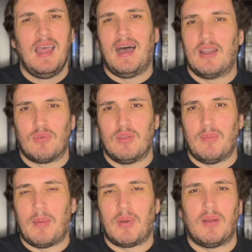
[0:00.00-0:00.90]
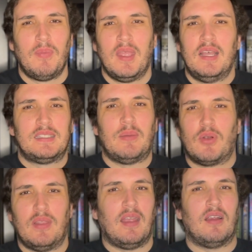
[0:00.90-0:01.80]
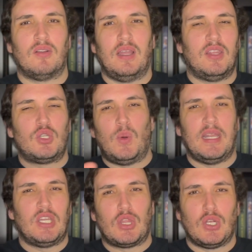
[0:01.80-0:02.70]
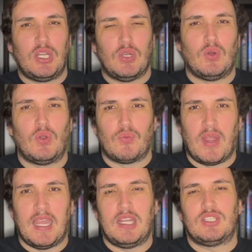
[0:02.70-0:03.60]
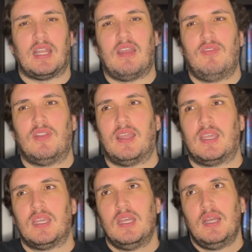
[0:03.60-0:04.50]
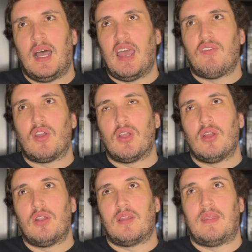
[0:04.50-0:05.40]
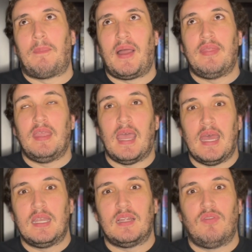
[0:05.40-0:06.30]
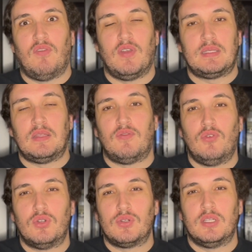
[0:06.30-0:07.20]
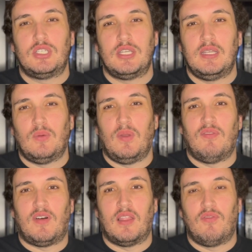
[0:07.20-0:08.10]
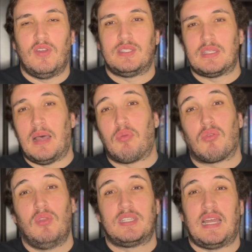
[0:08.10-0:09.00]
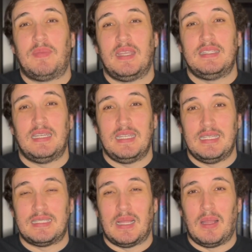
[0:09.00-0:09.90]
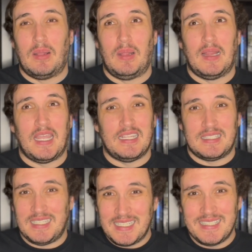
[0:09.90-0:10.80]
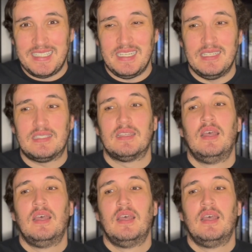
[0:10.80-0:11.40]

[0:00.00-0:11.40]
I don't really remember. Somewhere in there, in the 20 to 30-year-old range, and I feel like I've heard that by the end of the Fitz and the Fool trilogy, we follow Fitz up through the time that he's in his late 60s.